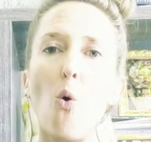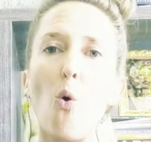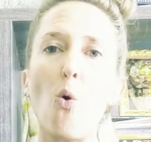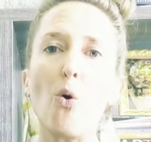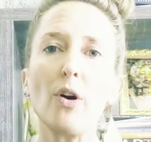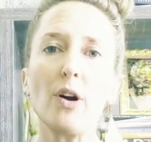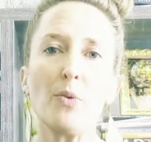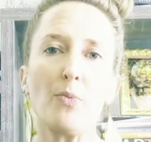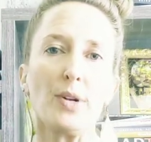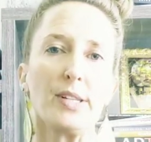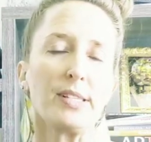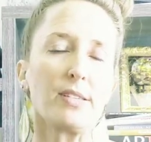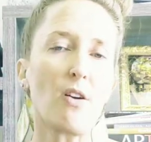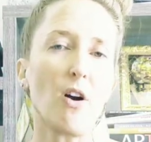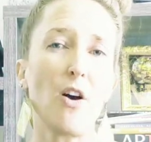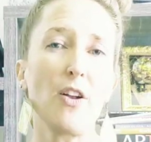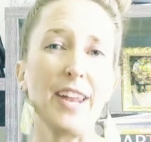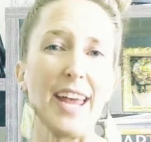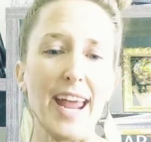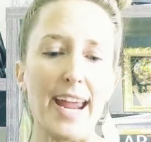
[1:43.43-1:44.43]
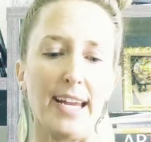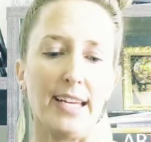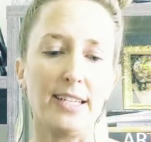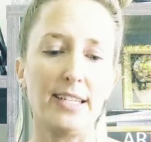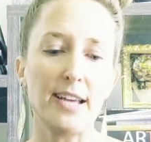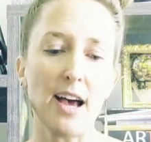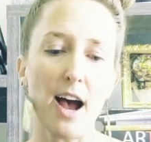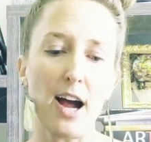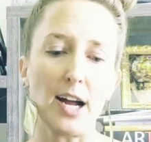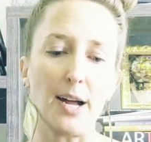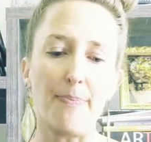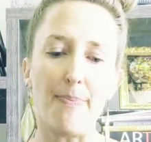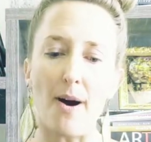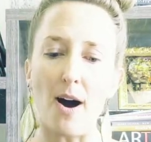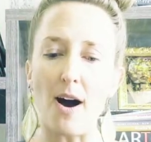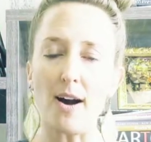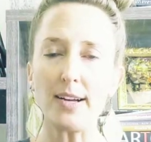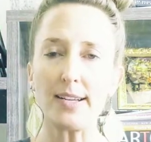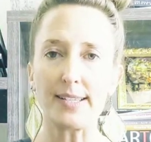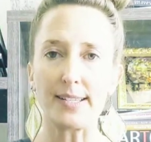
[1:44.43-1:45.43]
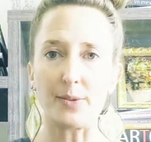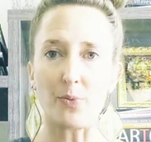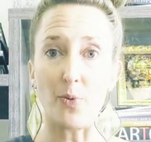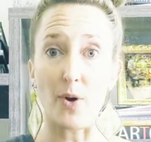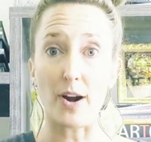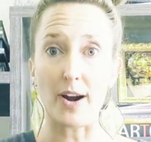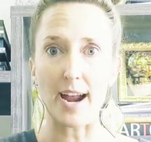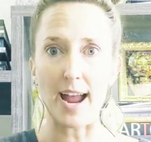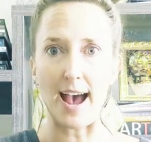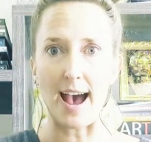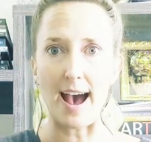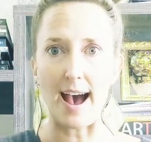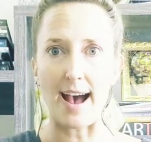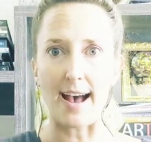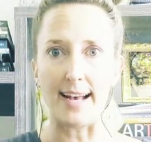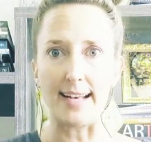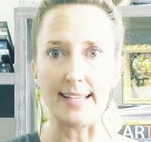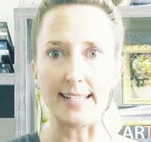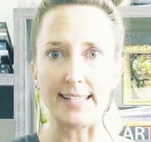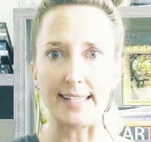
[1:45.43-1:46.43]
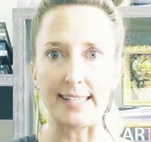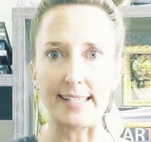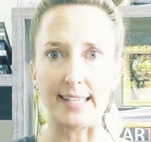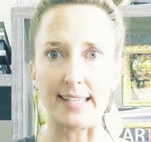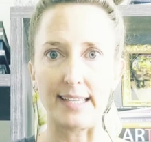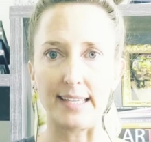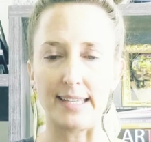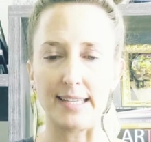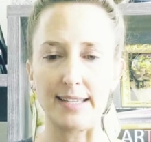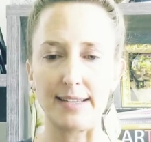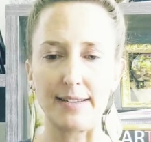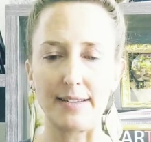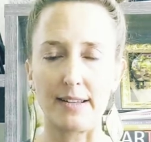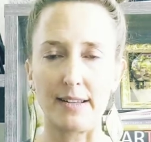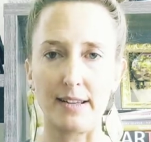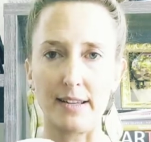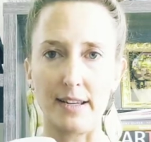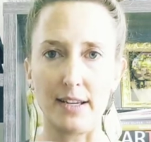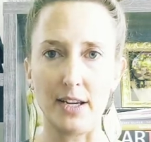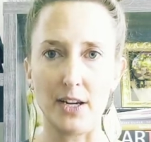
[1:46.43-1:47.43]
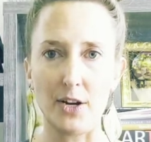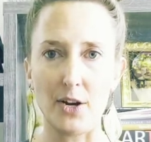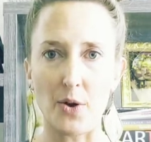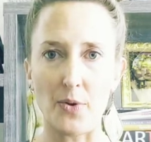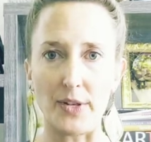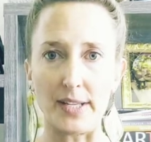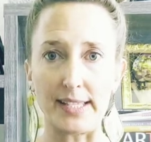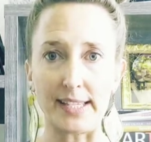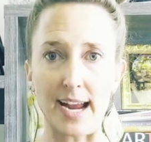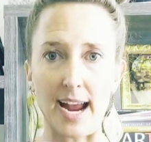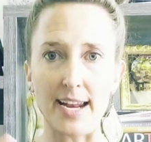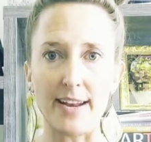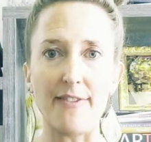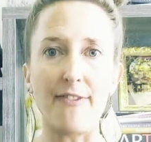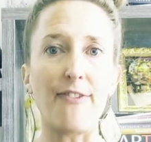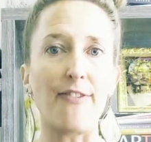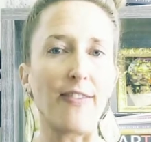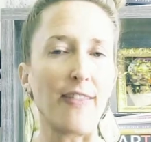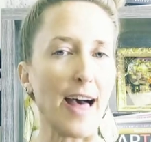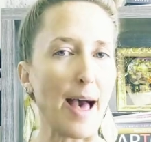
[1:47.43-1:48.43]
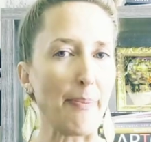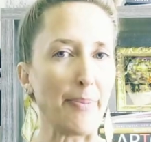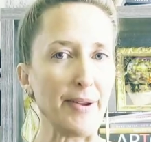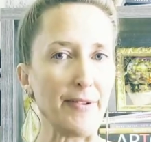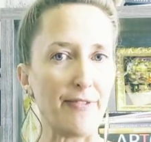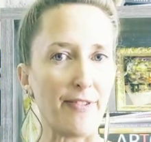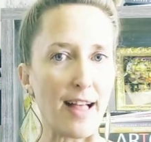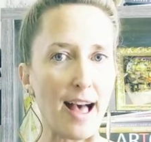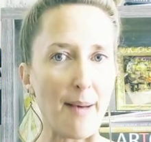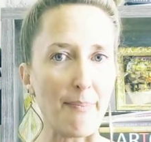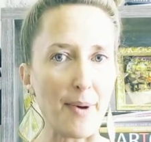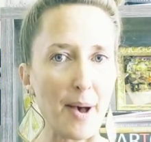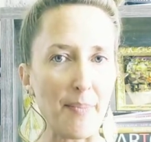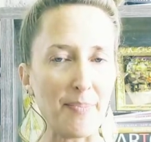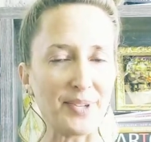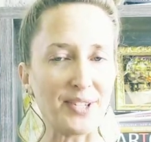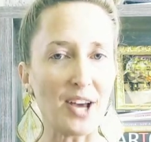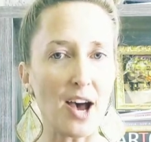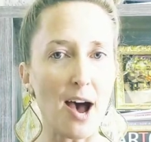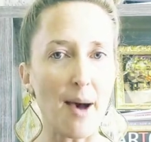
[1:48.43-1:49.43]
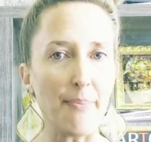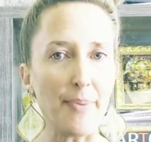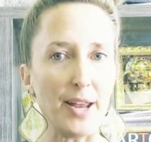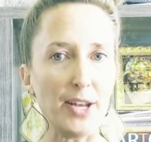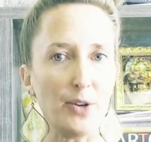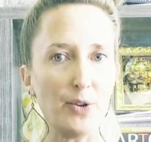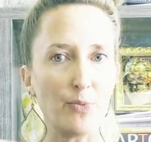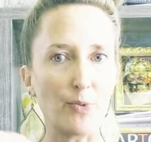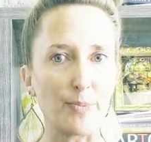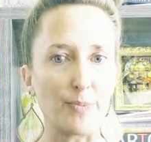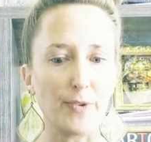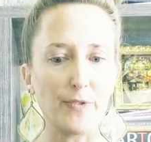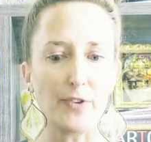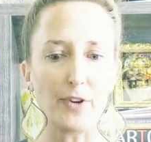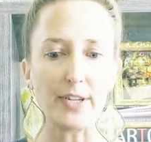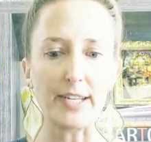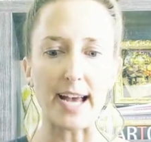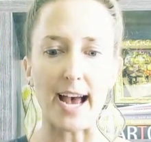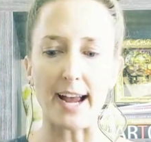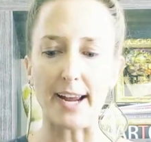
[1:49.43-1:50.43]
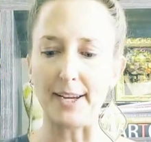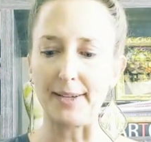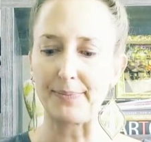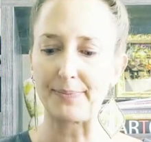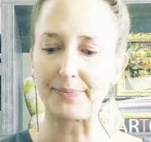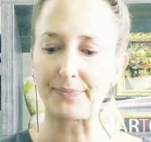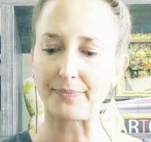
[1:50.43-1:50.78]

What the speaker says: or in what's called a tuck box, where it has, this kind of flappy flap up top, and you remove your deck.